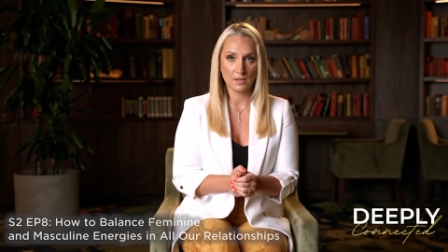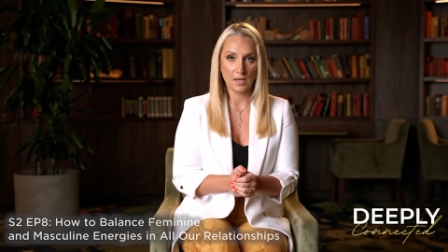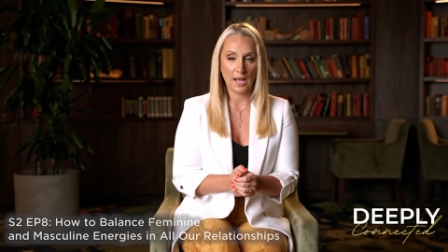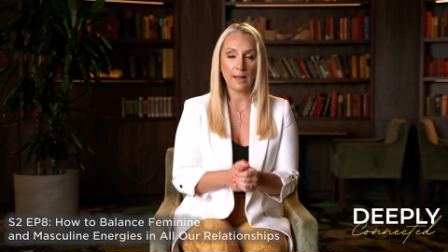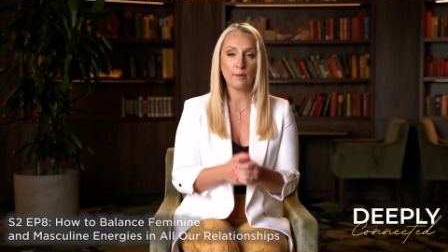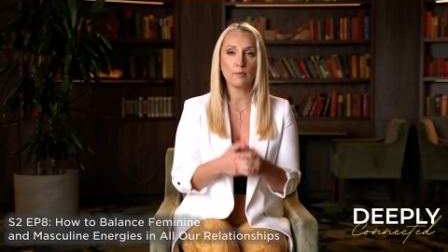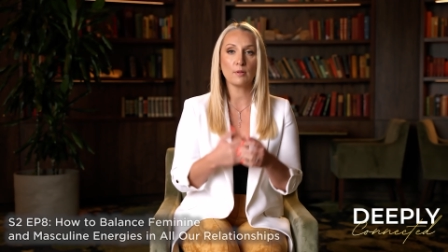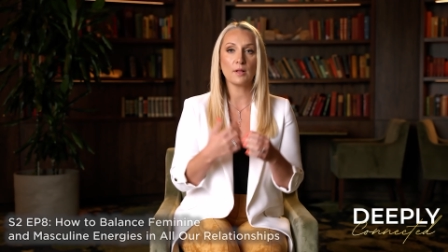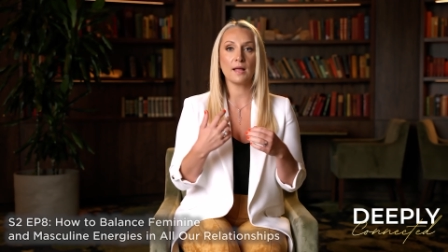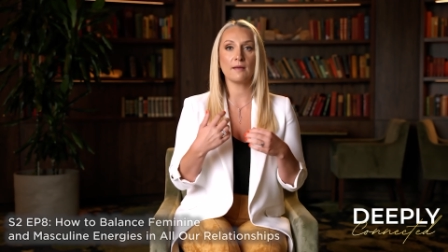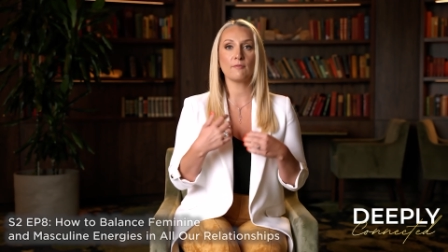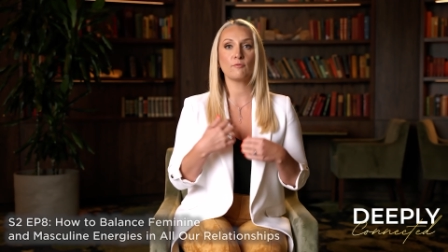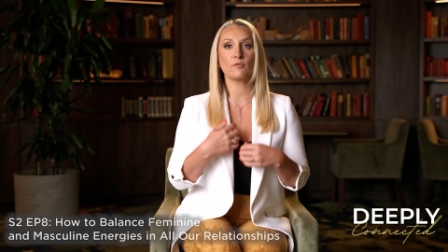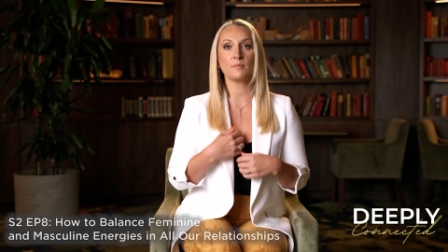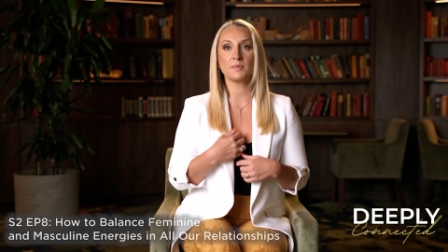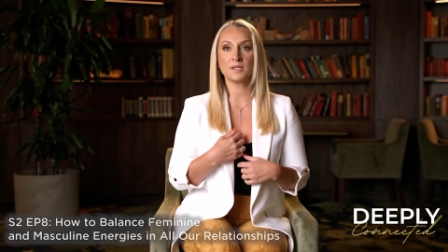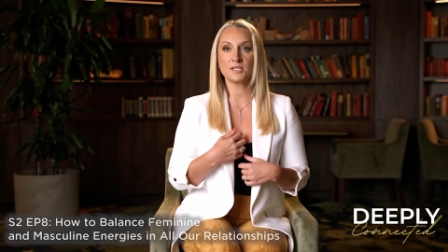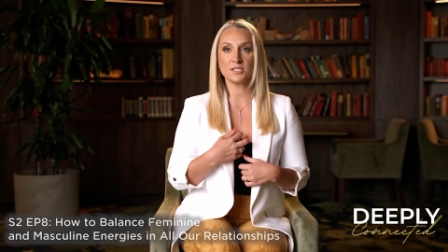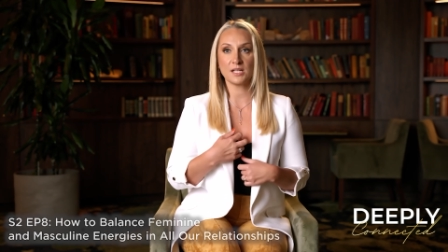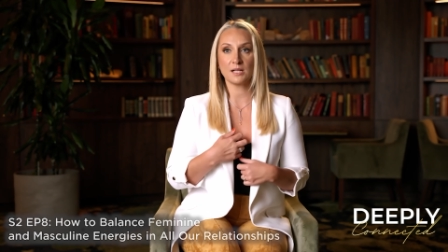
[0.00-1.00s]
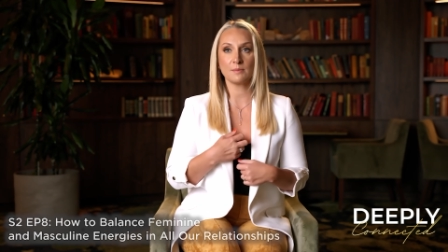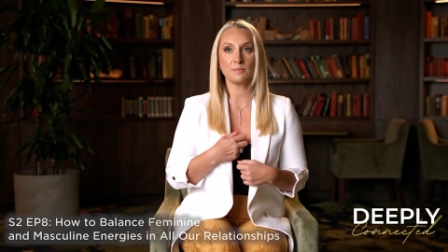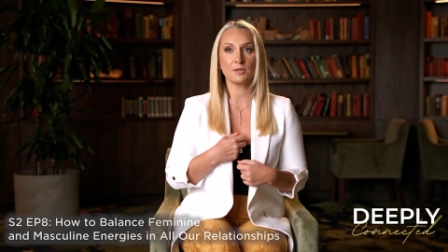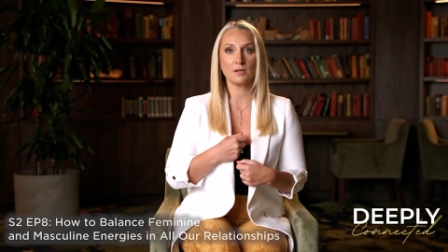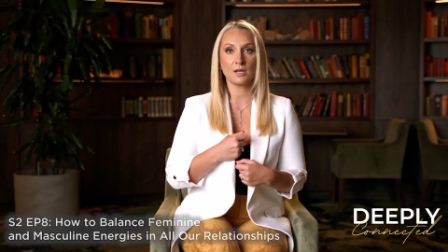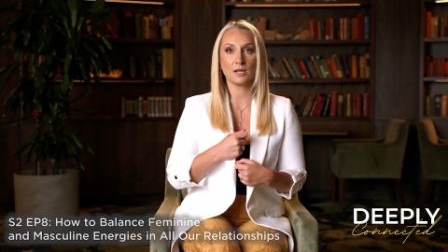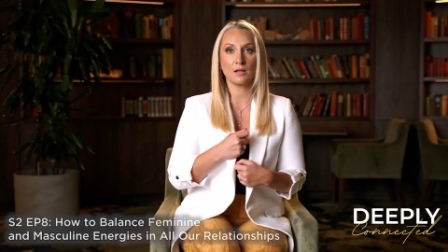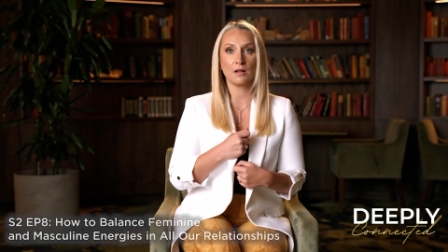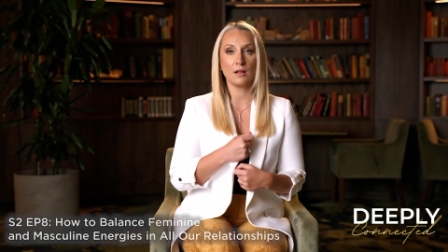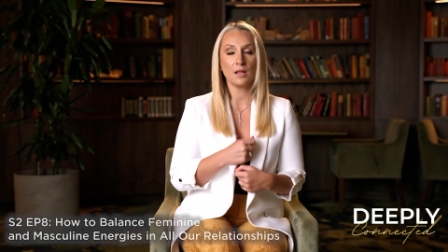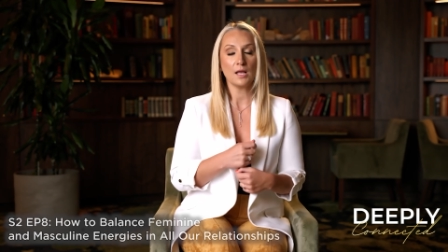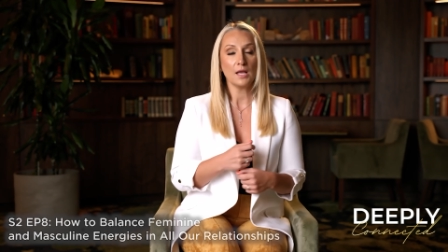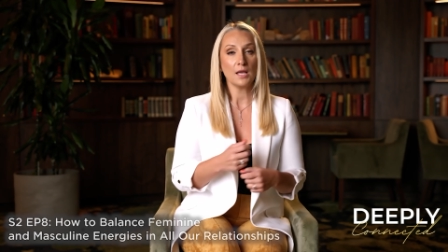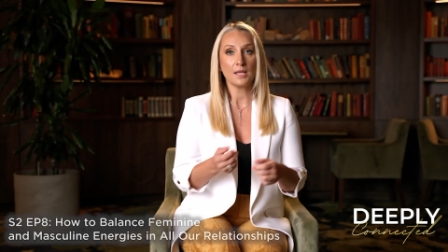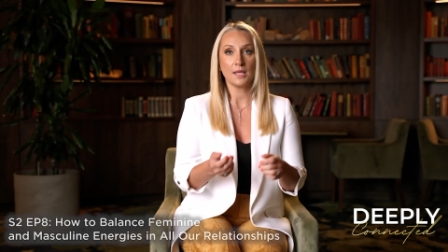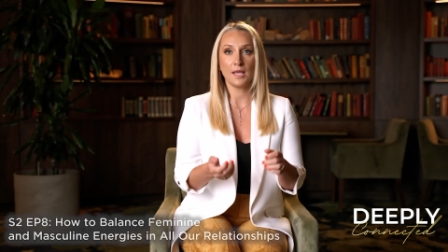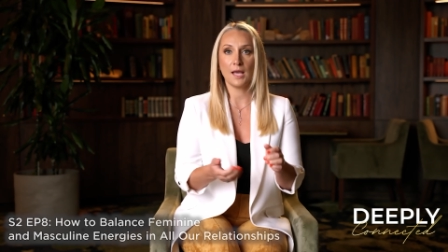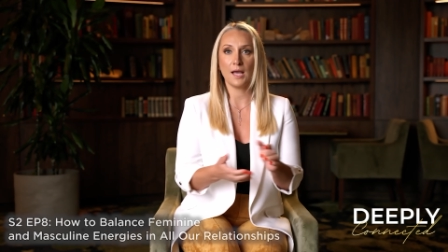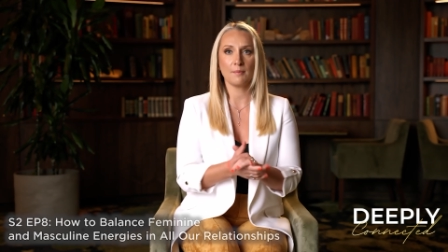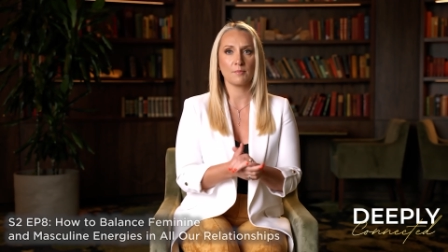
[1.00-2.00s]
I will have women tell me on a call,
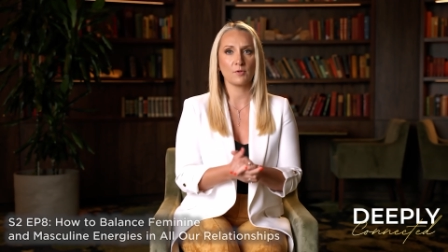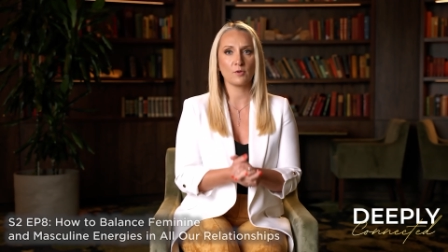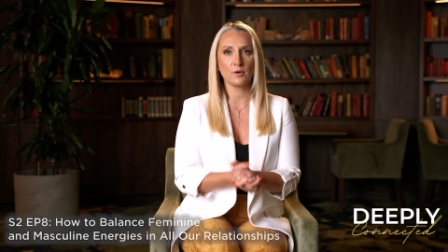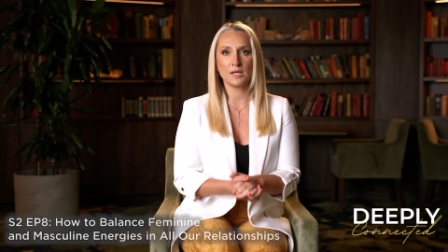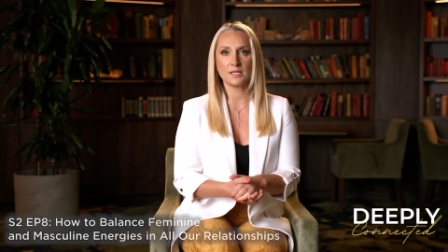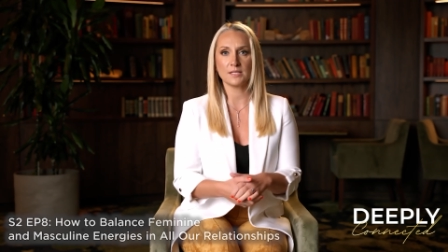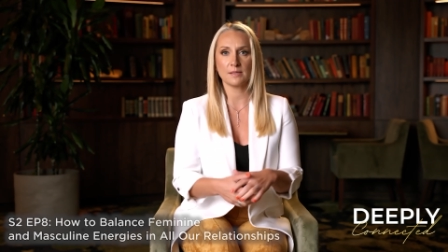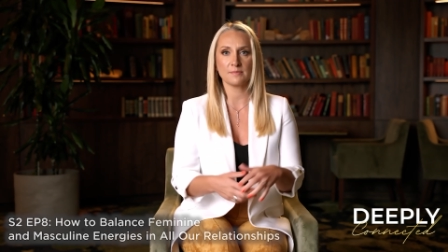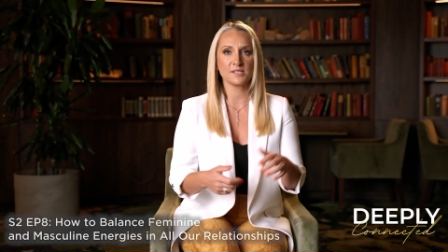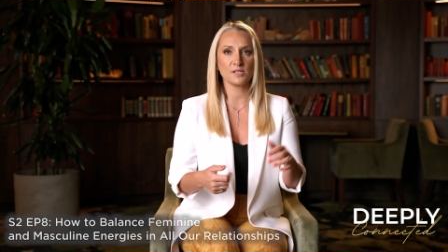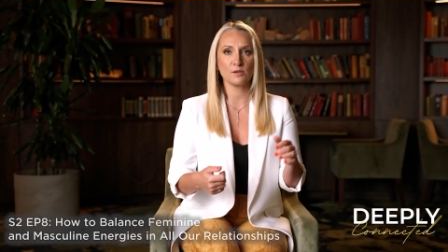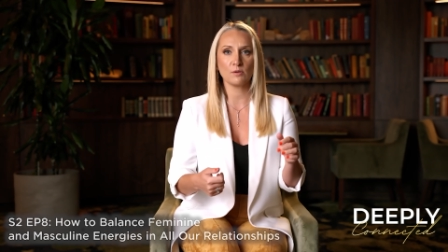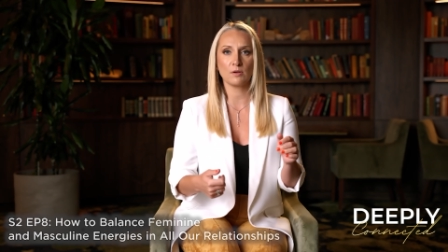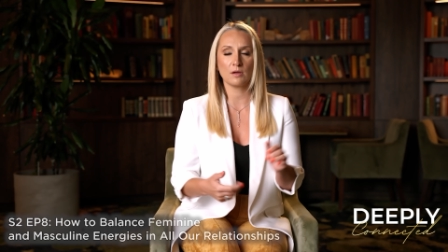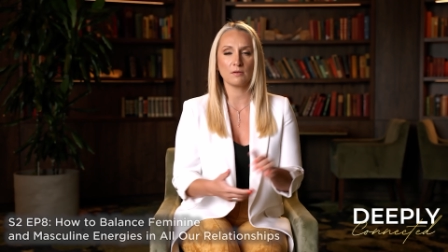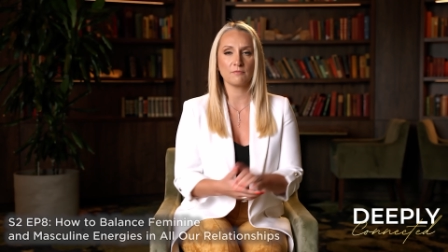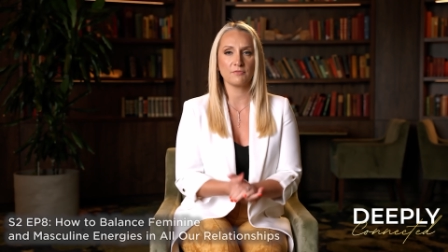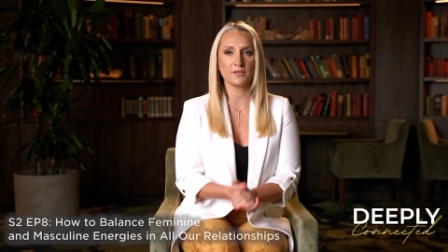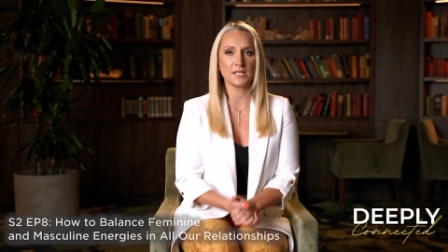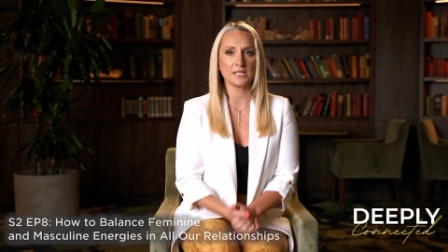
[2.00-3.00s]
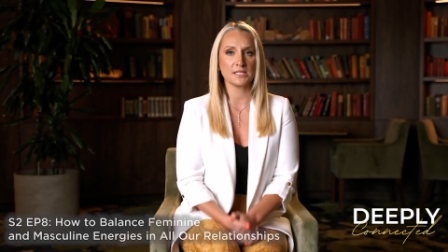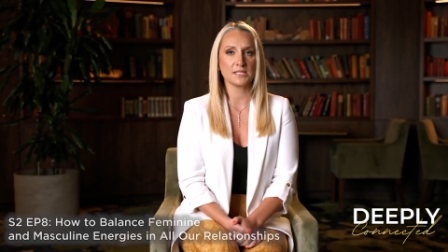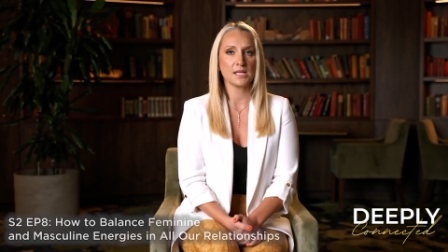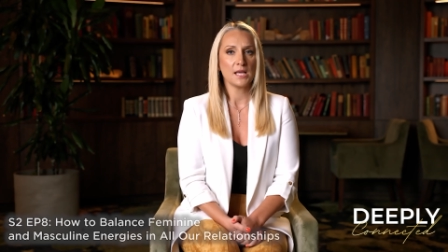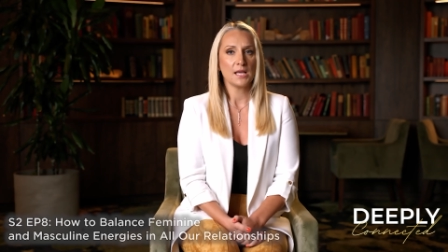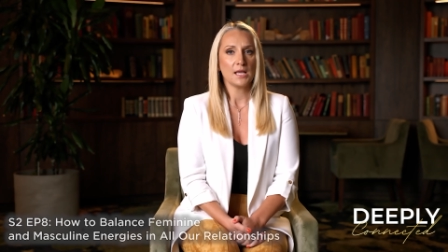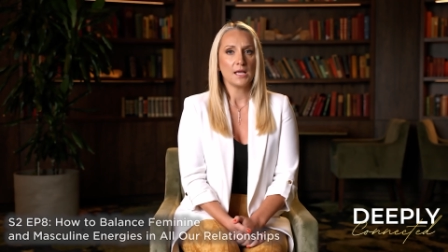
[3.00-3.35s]
yeah, I'm great, I'm so confident,